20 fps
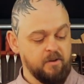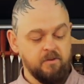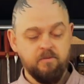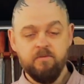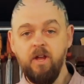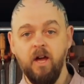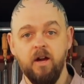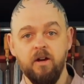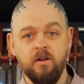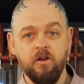
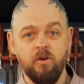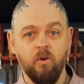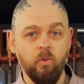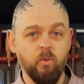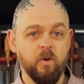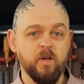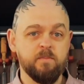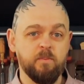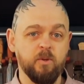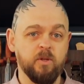Yeah,
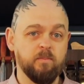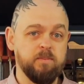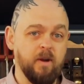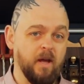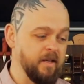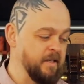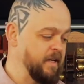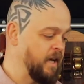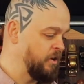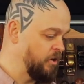always put the
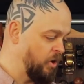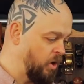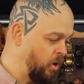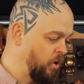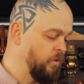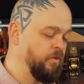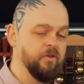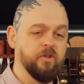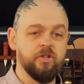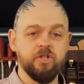plane down
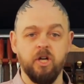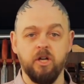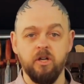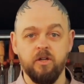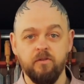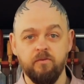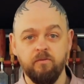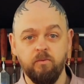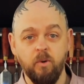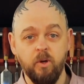on the chunk
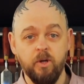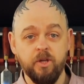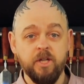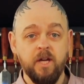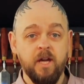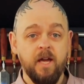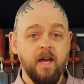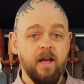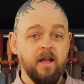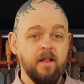of wood.
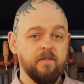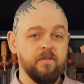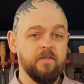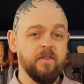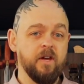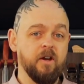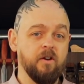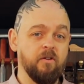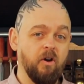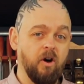
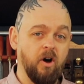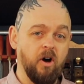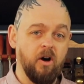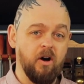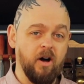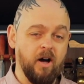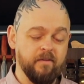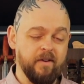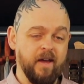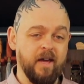
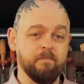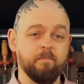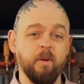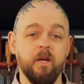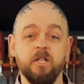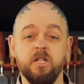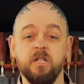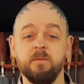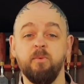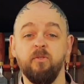I've had
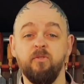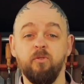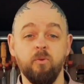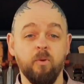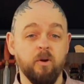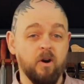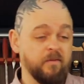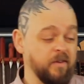benches before where